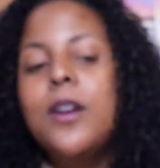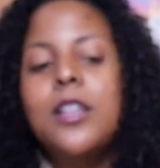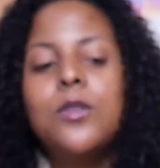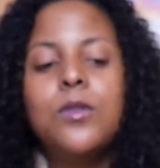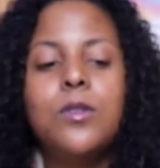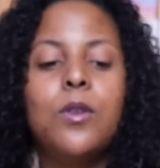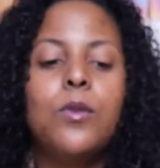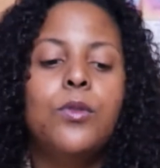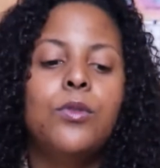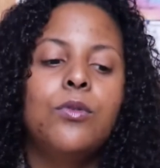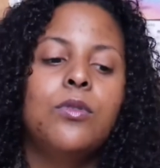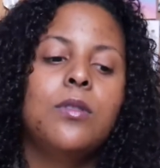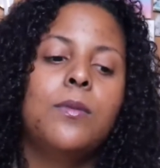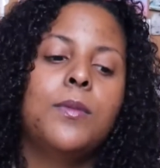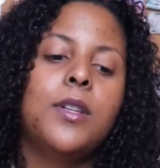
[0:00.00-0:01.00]
you guys was going
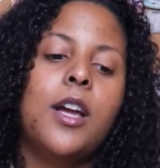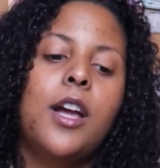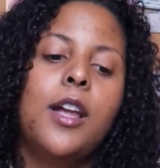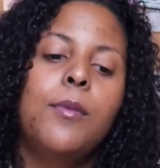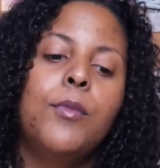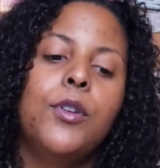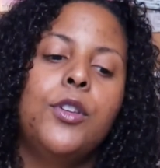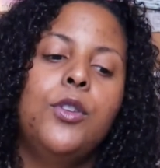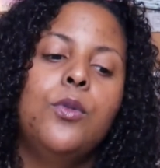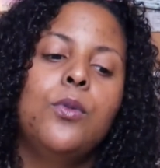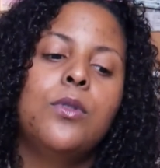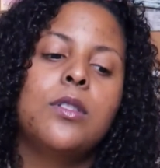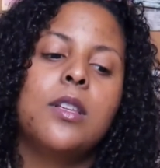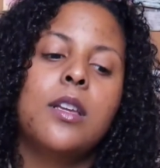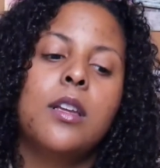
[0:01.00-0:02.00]
through some time where you
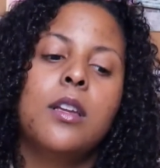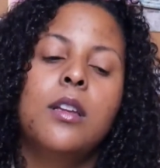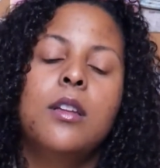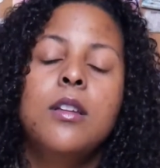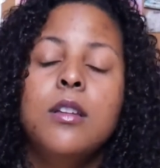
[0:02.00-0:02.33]
was like